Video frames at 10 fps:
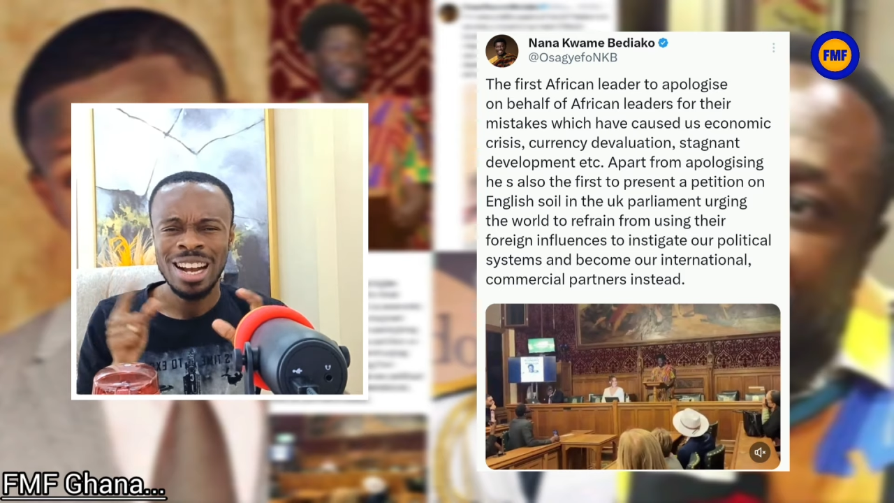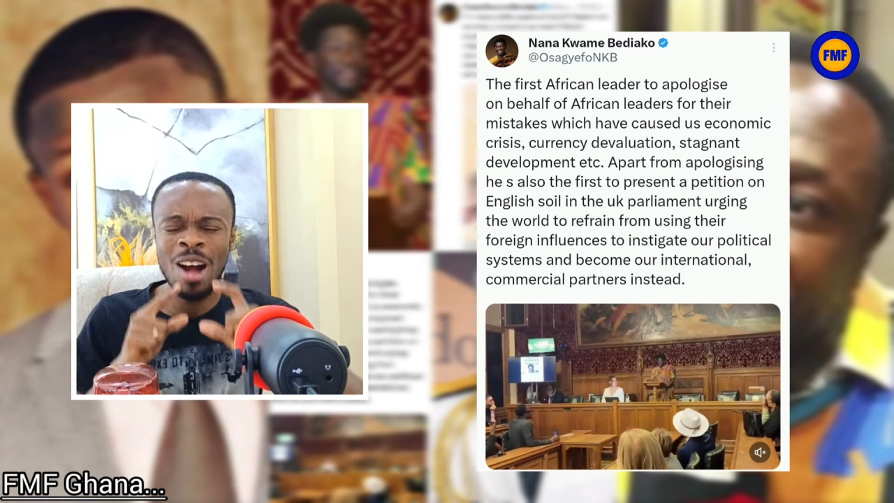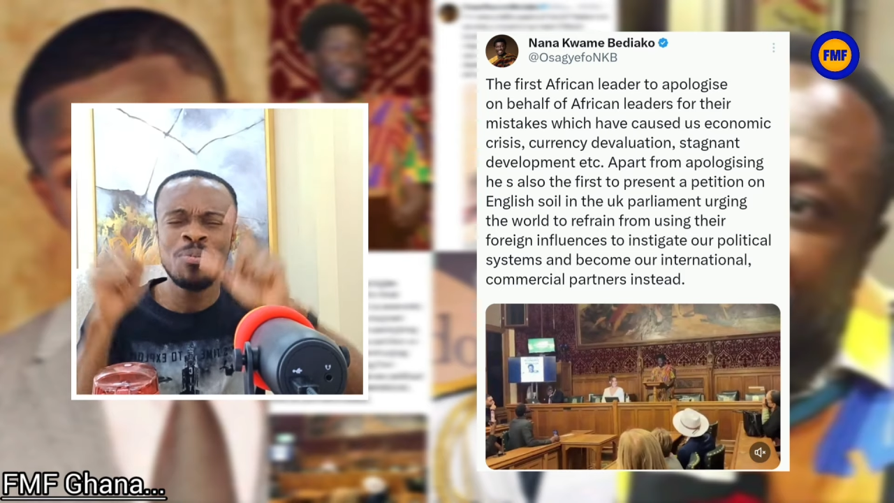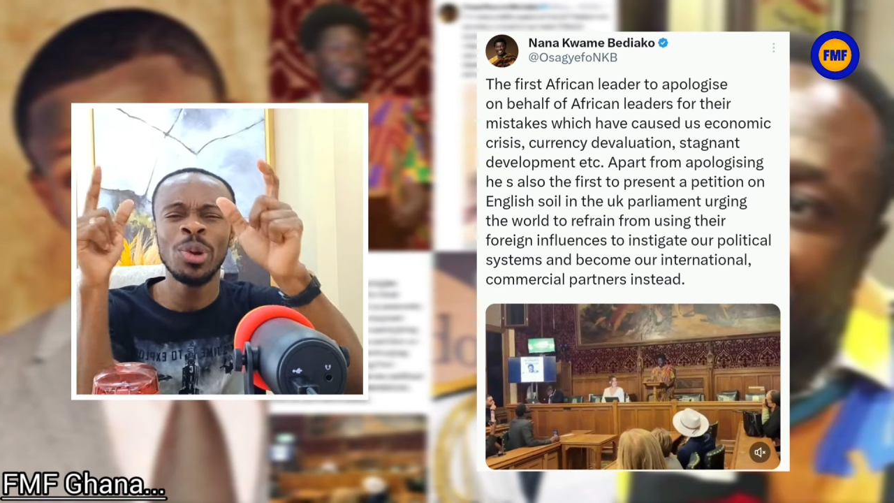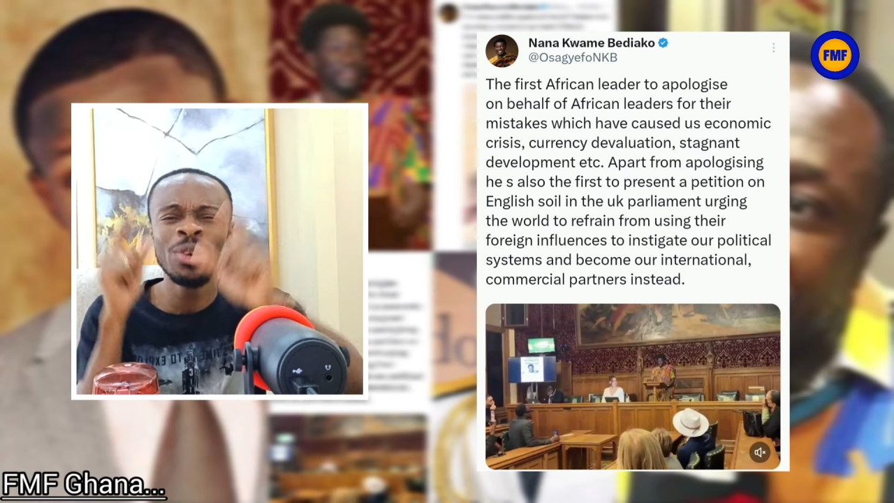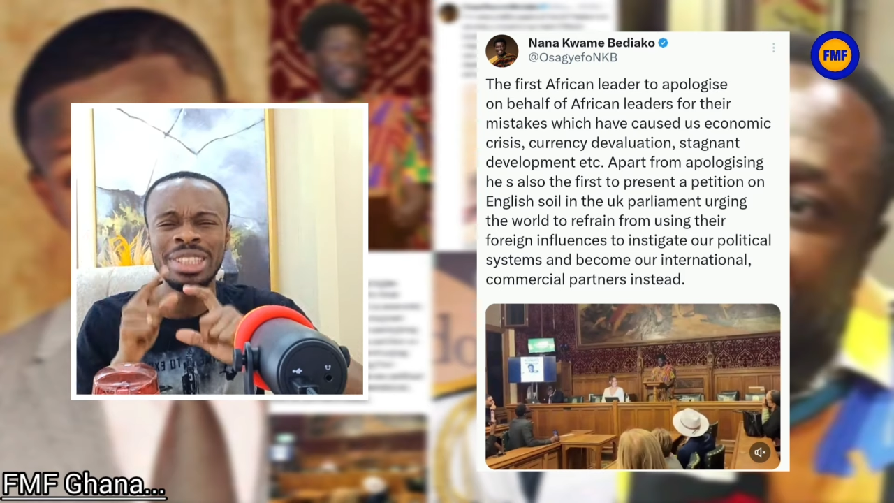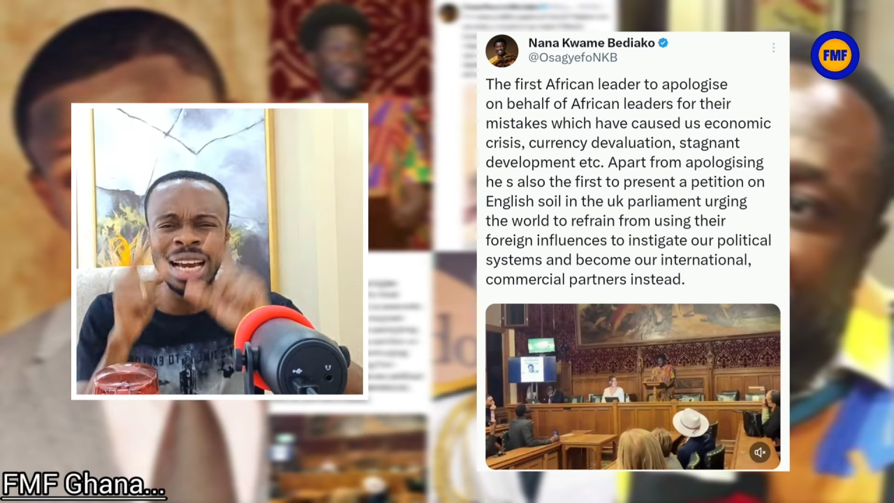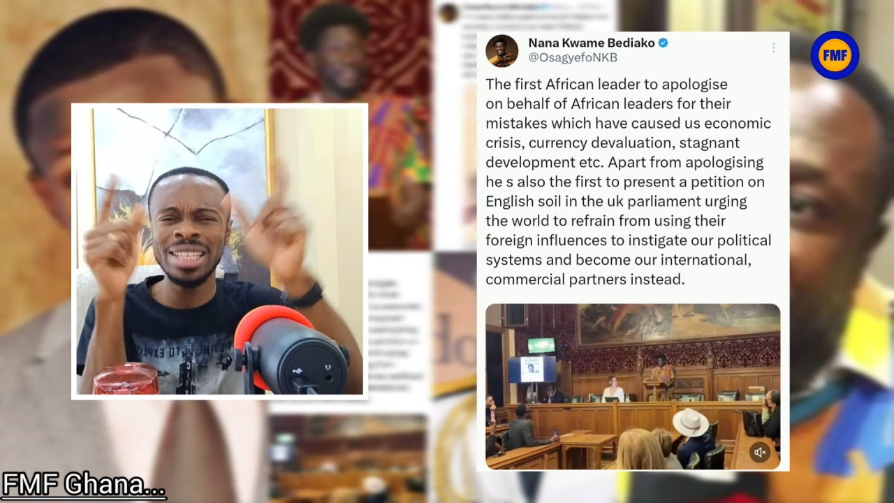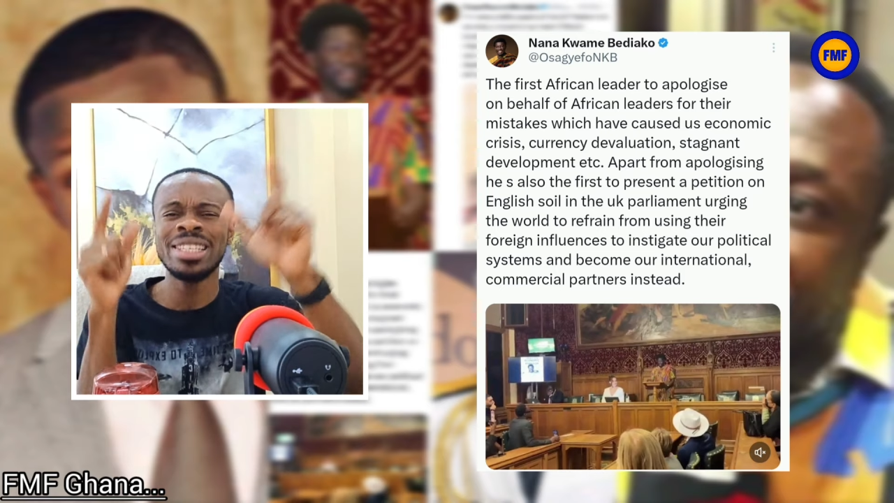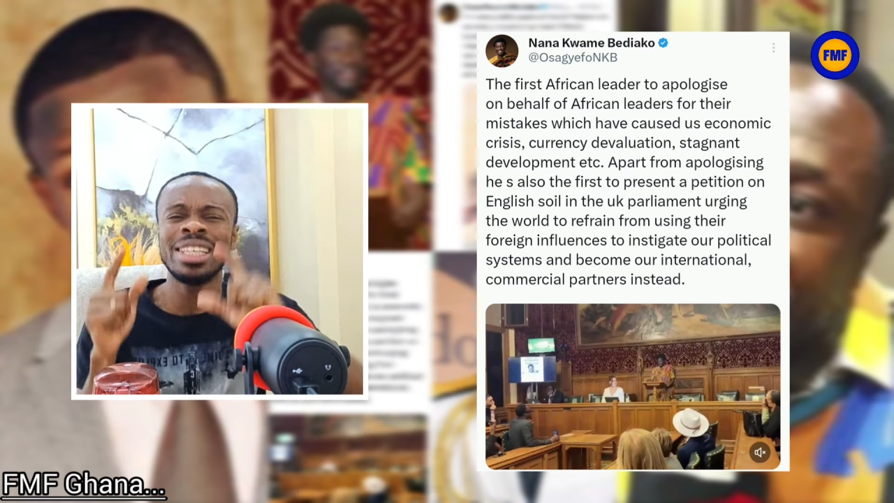
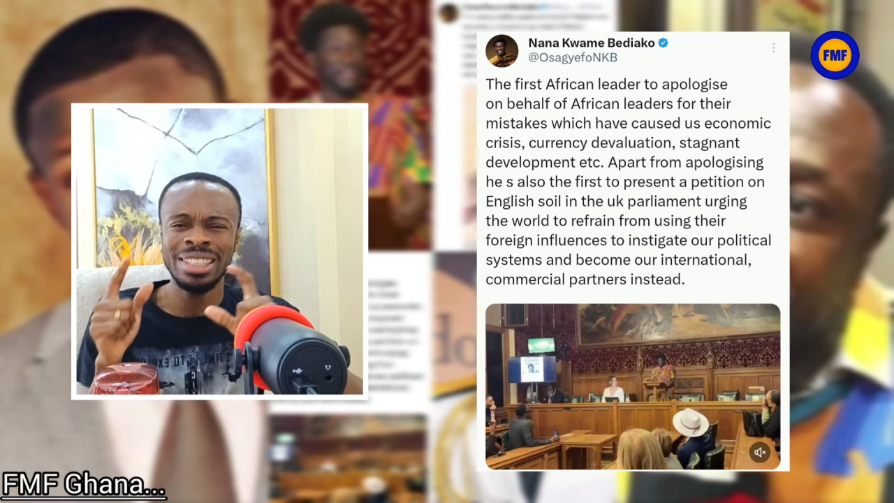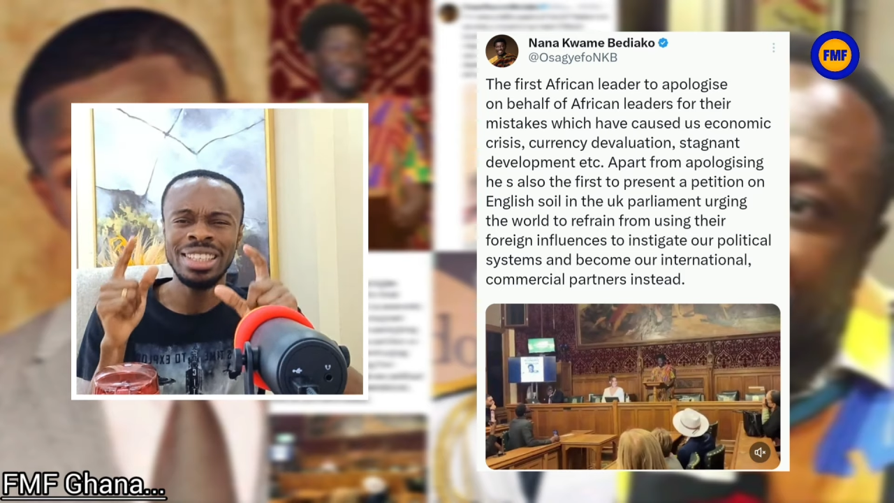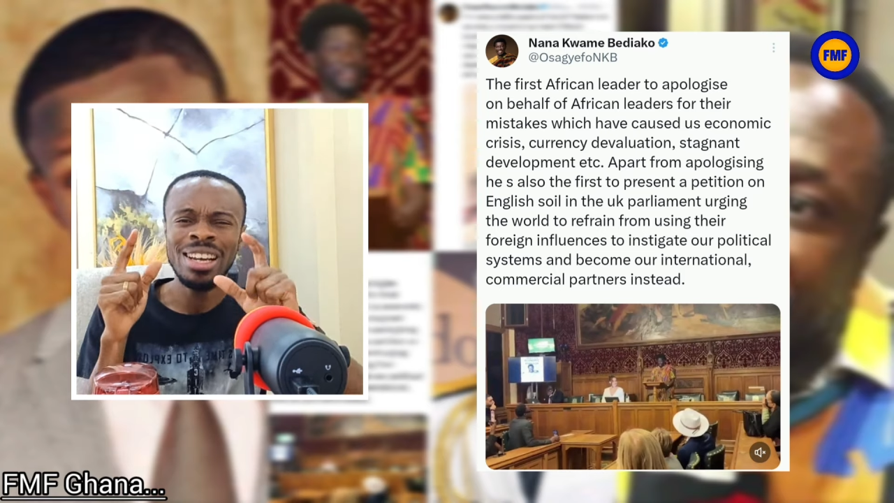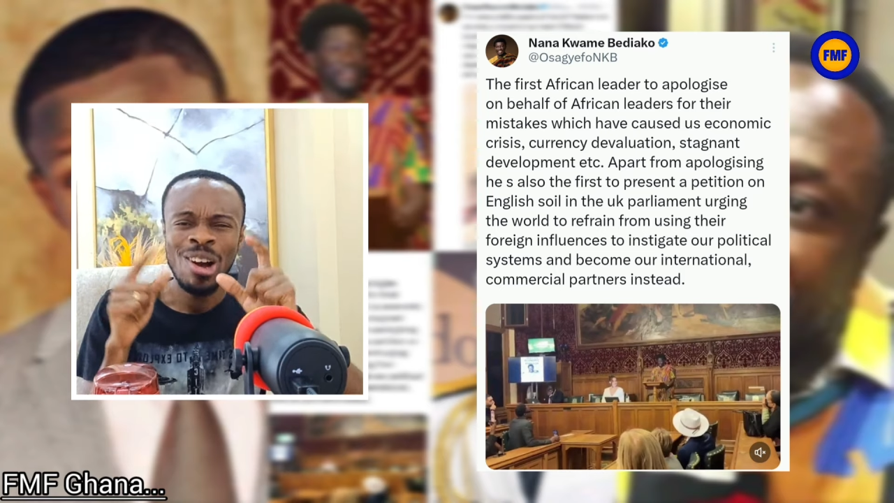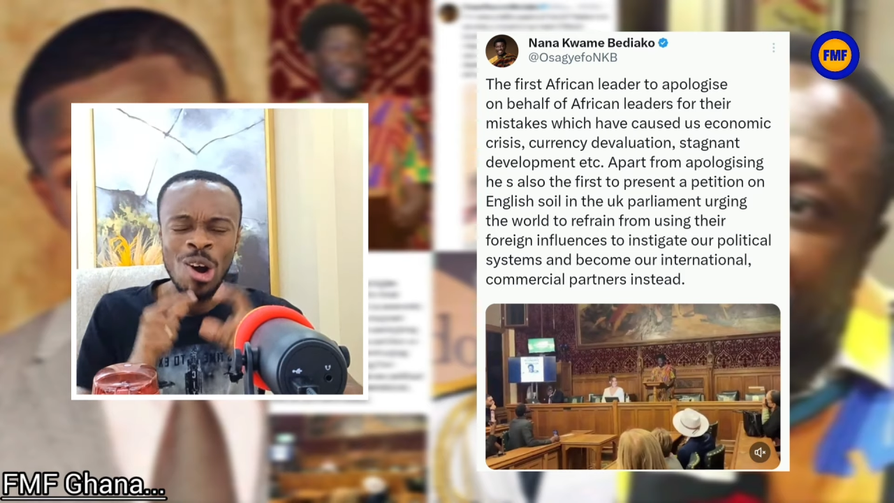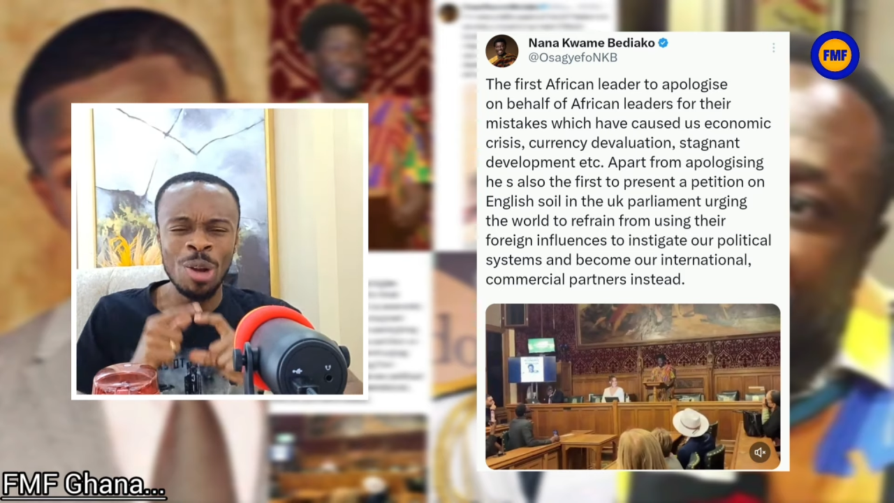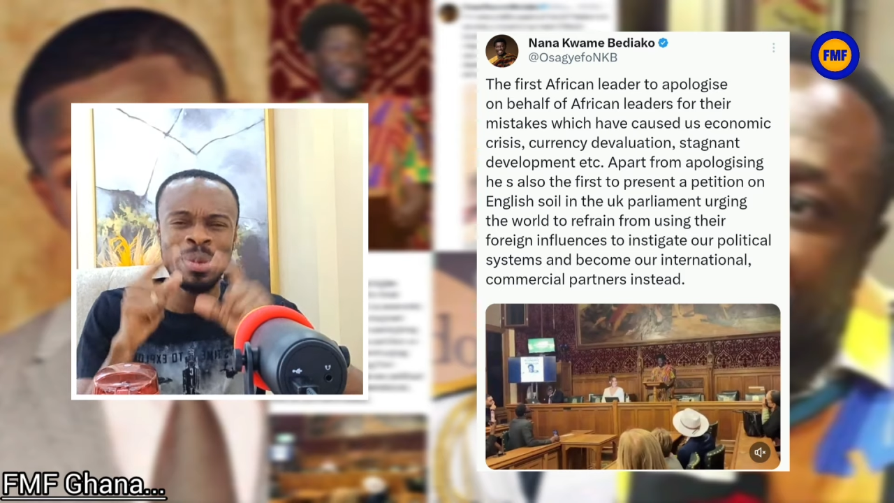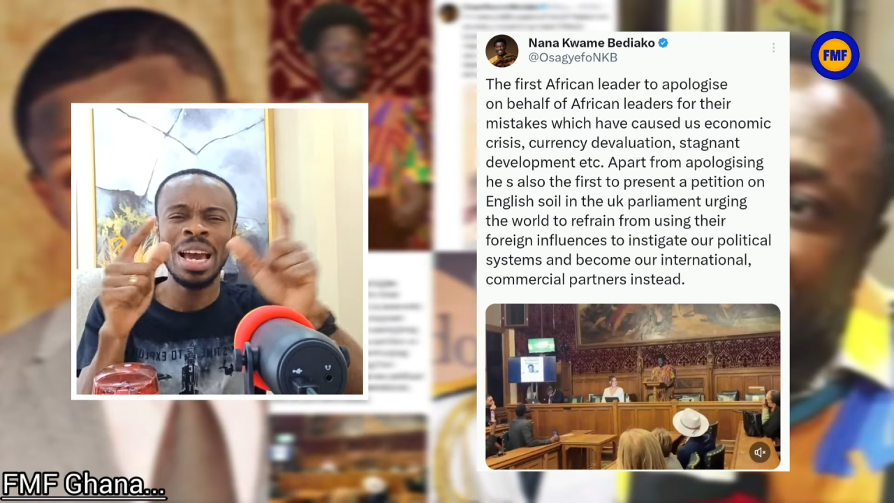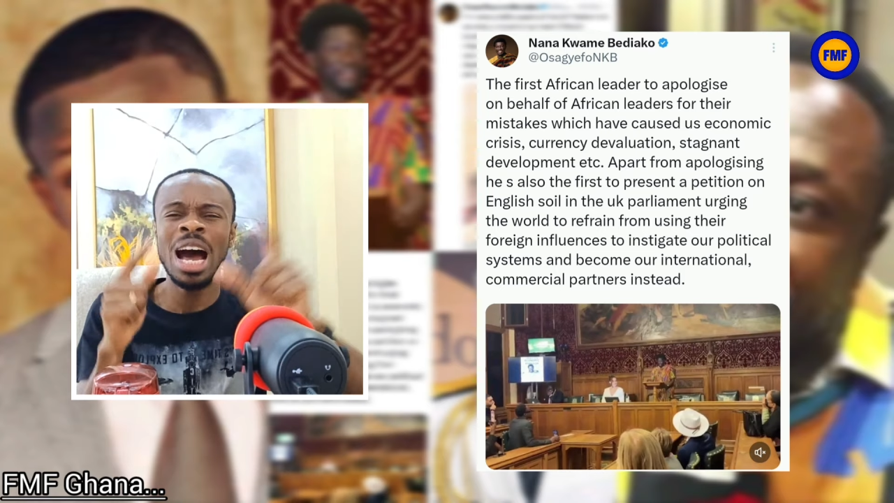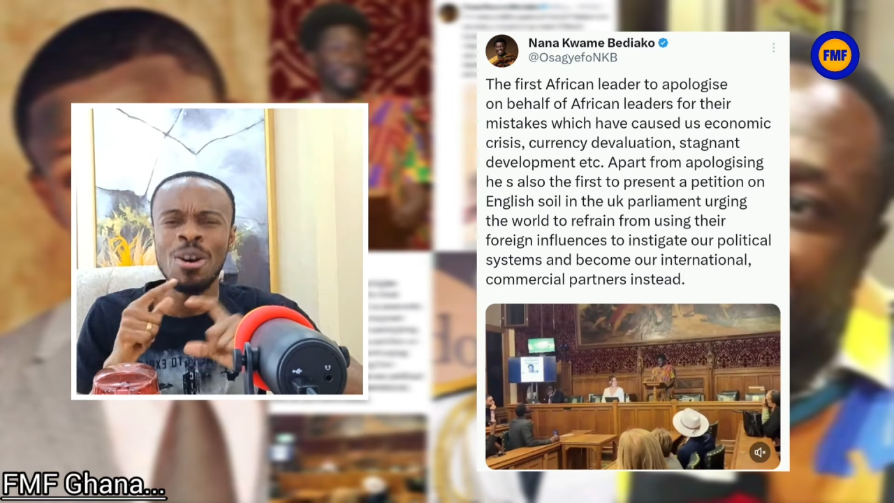Apologizing on
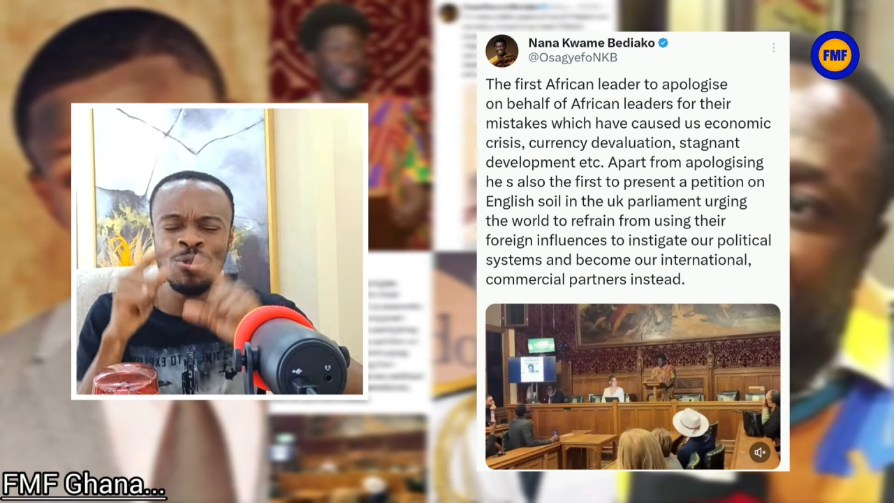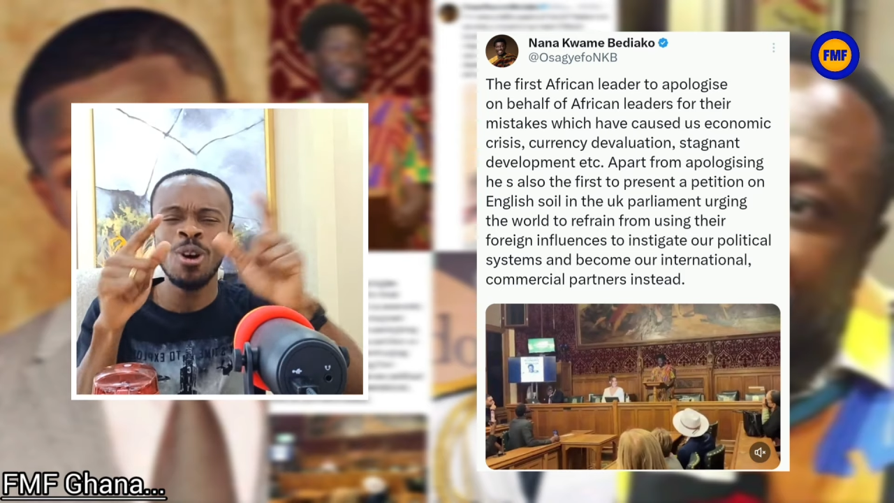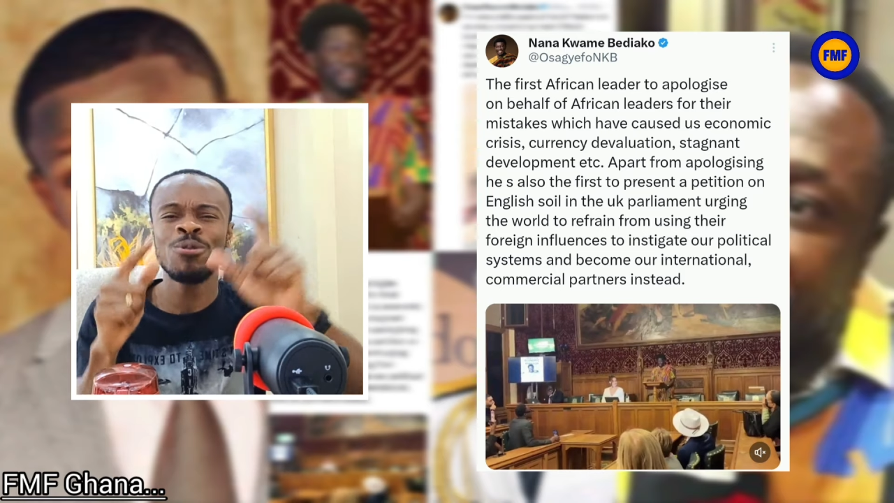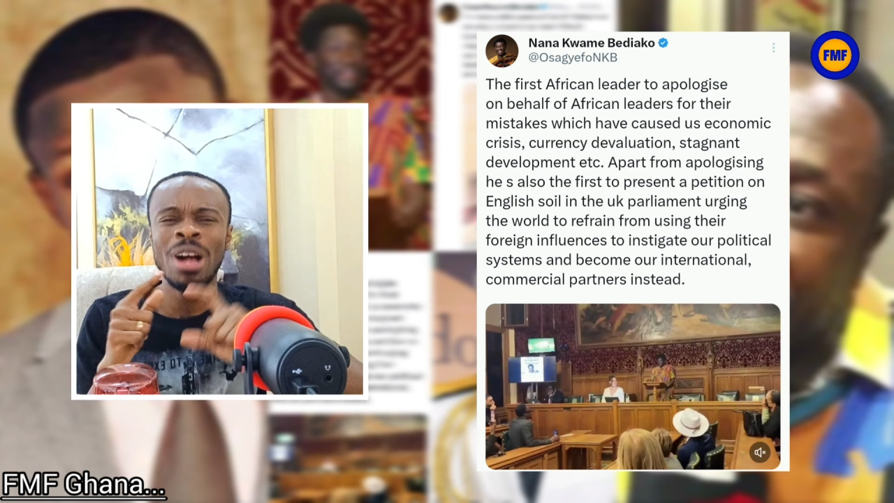behalf of